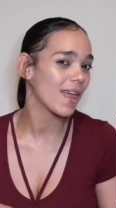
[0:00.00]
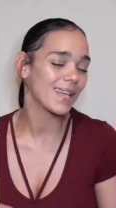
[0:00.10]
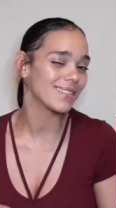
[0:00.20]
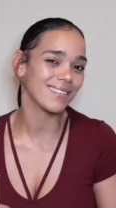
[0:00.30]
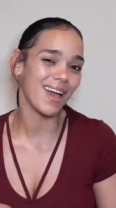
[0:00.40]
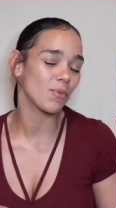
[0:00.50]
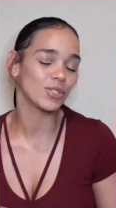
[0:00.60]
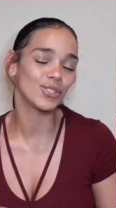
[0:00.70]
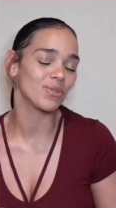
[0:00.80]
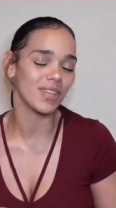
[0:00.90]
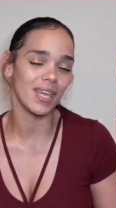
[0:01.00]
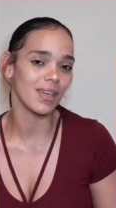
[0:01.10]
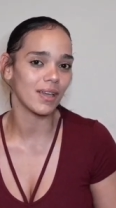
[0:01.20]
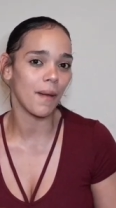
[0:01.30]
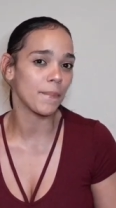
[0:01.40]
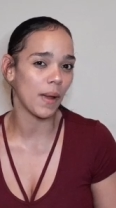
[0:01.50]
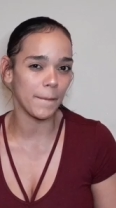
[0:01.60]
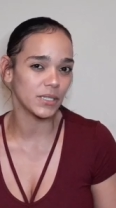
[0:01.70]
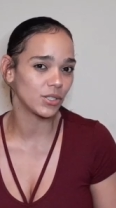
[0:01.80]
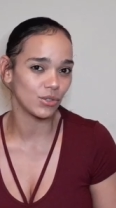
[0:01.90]
it's not what you think, I
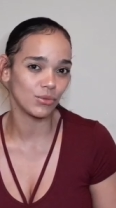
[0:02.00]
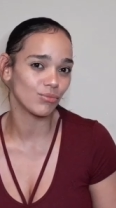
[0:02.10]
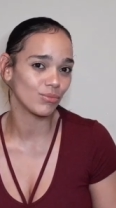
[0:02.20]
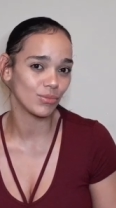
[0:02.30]
promise you.